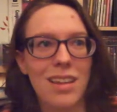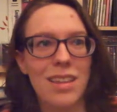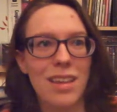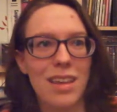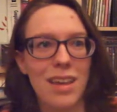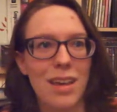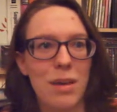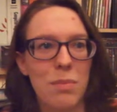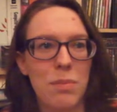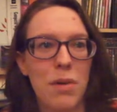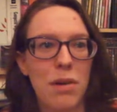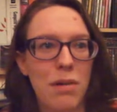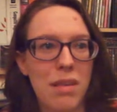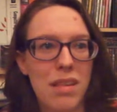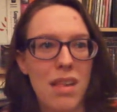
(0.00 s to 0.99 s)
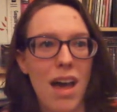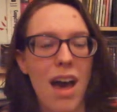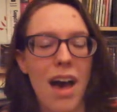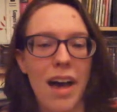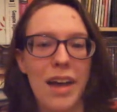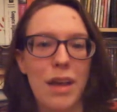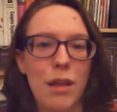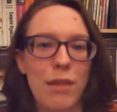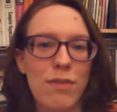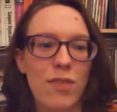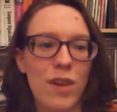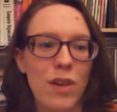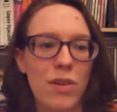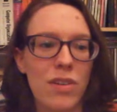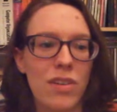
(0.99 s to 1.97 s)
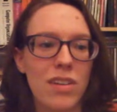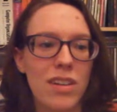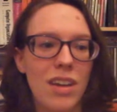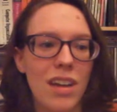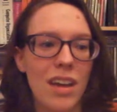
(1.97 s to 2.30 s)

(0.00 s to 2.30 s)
the most highest viewed